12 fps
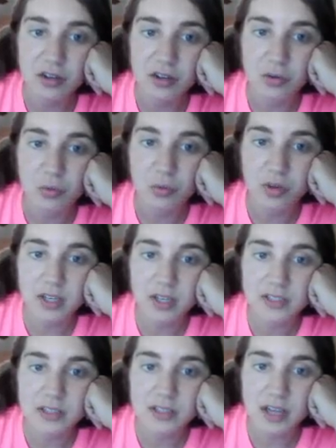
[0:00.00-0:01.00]

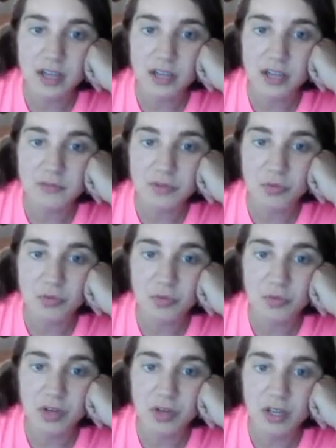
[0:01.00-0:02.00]
what times
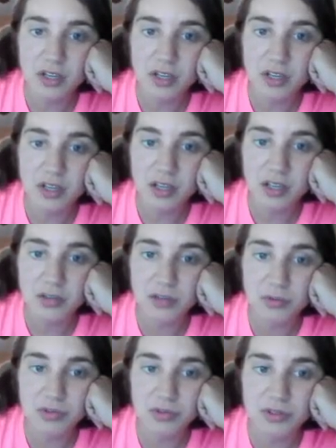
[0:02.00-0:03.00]
what
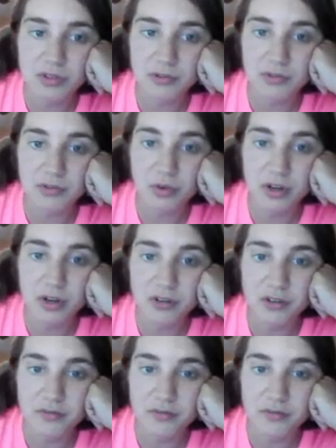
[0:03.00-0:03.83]
equals 4.